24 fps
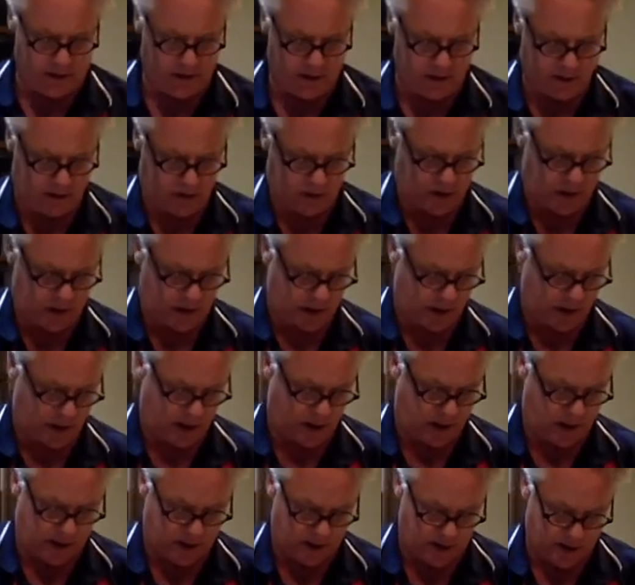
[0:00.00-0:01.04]
Okay.
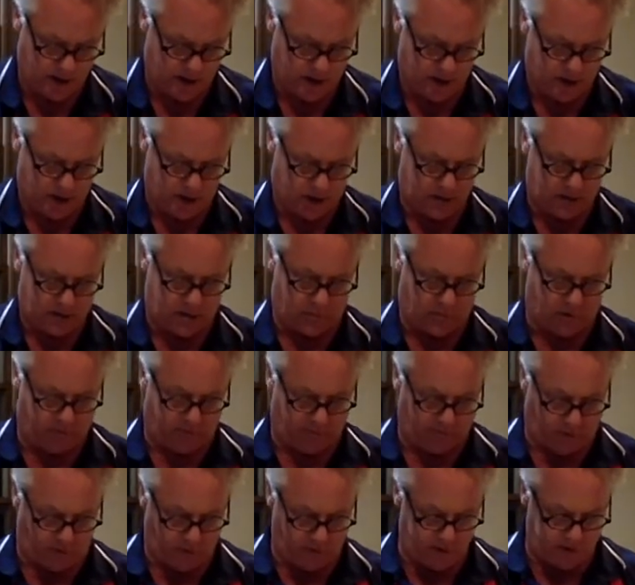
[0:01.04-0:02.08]
So we
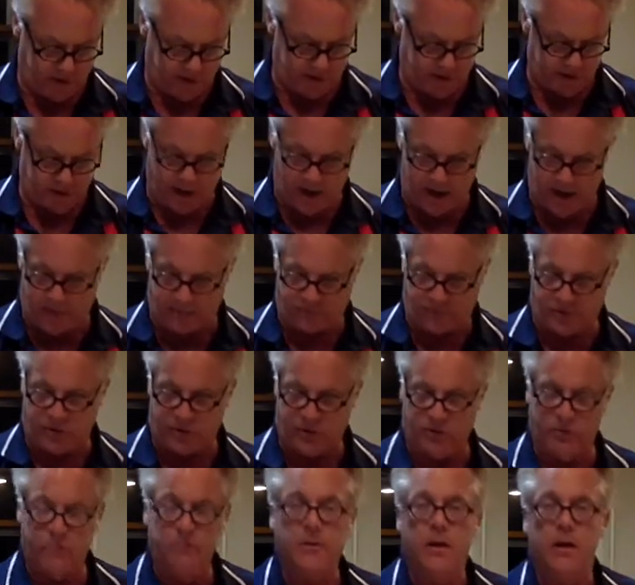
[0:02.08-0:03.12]
fold this in half
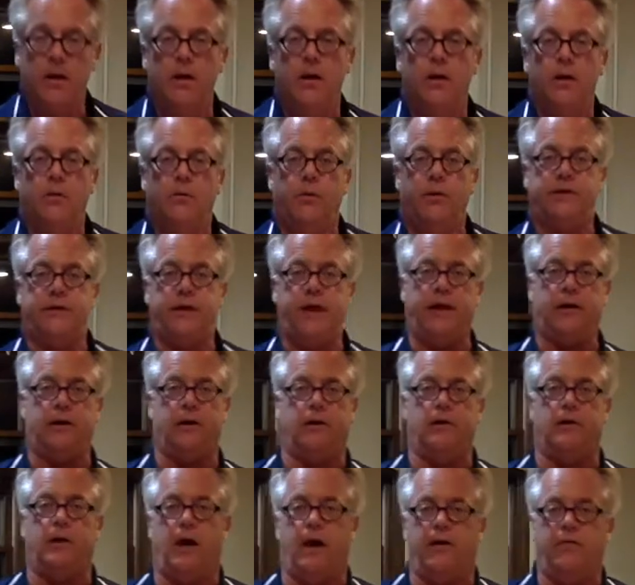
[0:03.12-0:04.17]
too. We take our
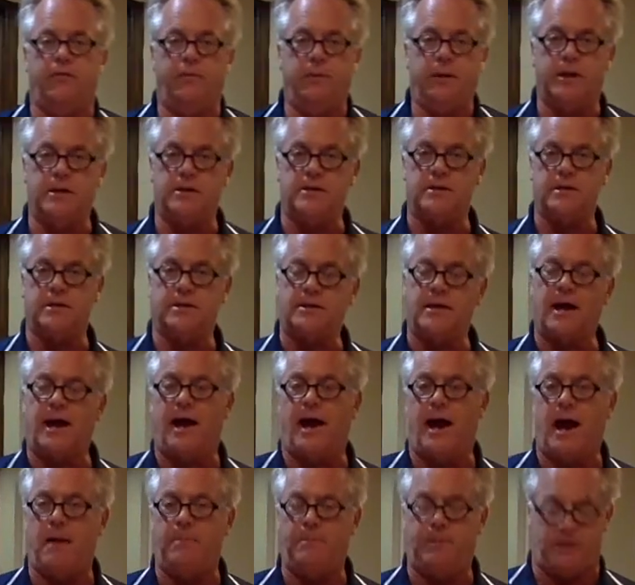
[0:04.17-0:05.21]
knife because the
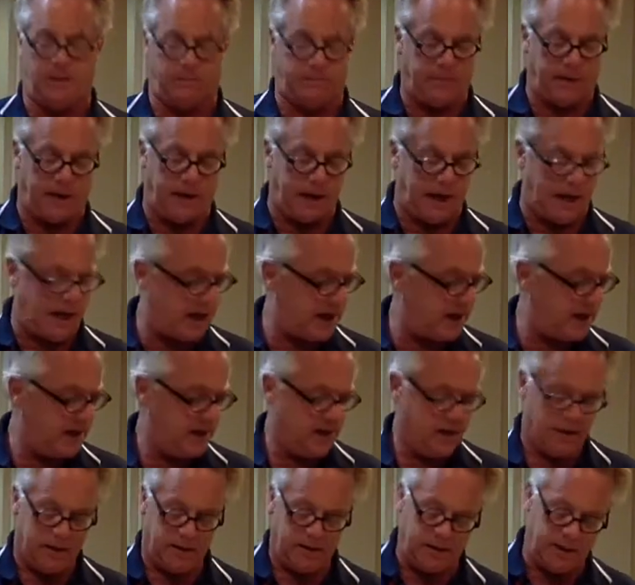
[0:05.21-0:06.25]
top of the pie
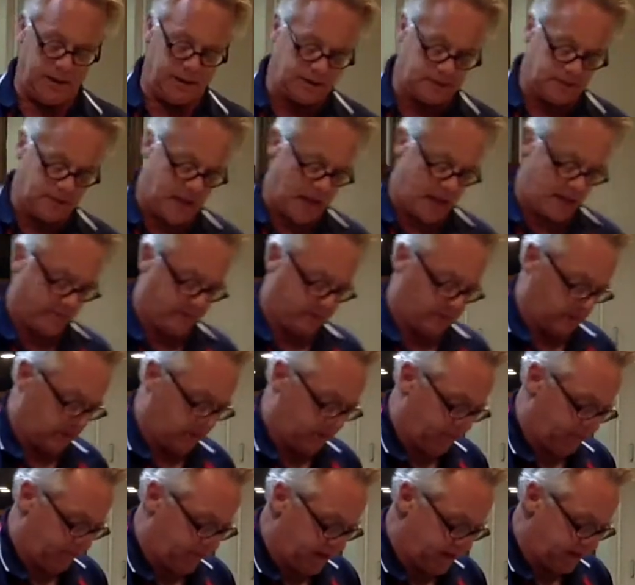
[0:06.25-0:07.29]
needs to have a little
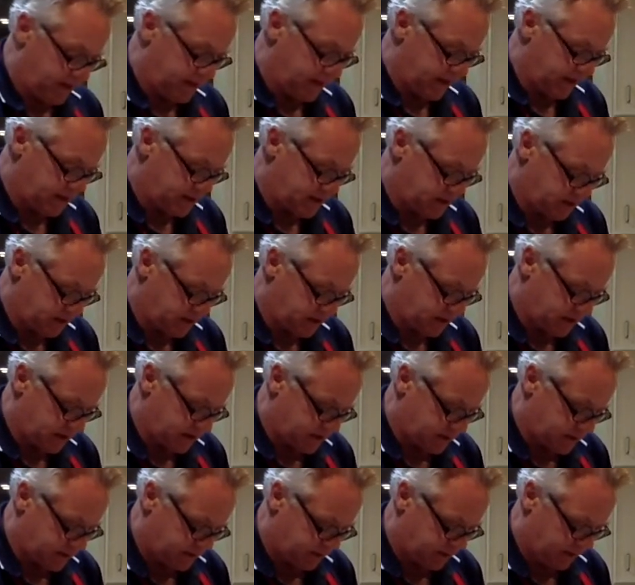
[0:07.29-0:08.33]
venting so it doesn't
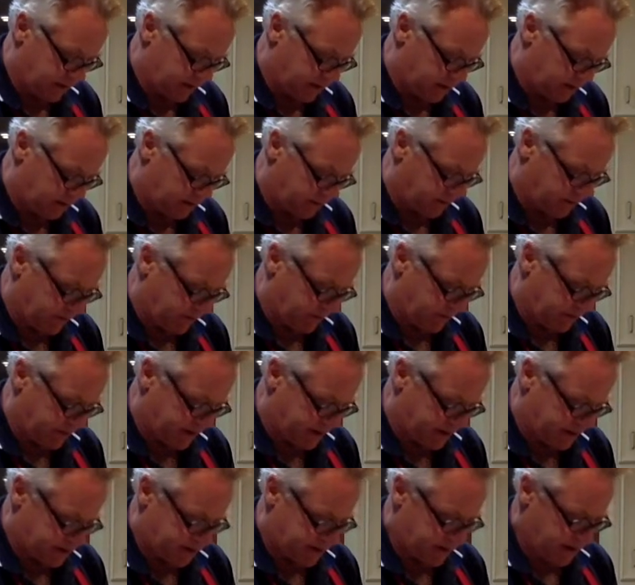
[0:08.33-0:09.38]
spill all over the
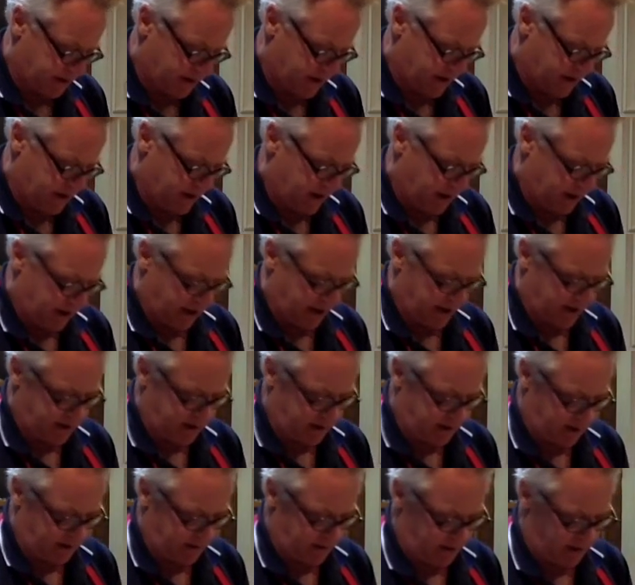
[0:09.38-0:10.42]
place. I
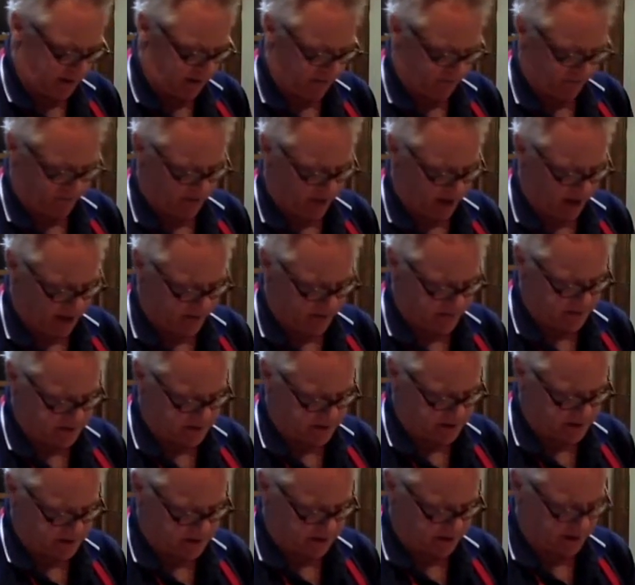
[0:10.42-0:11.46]
cut about 5
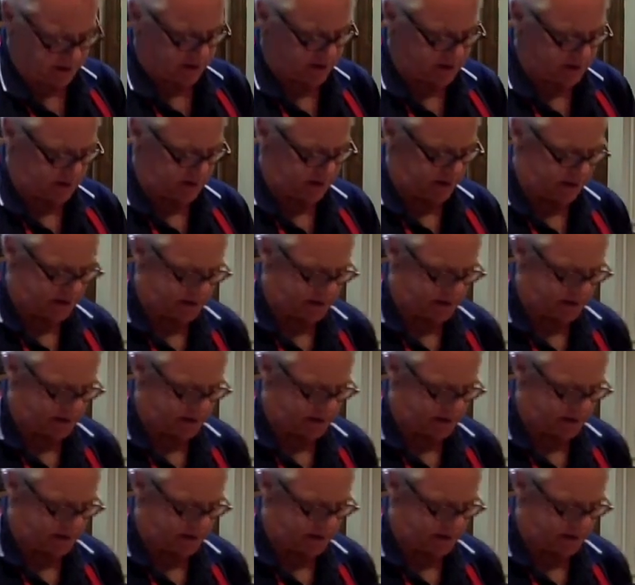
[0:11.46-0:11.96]
slits in the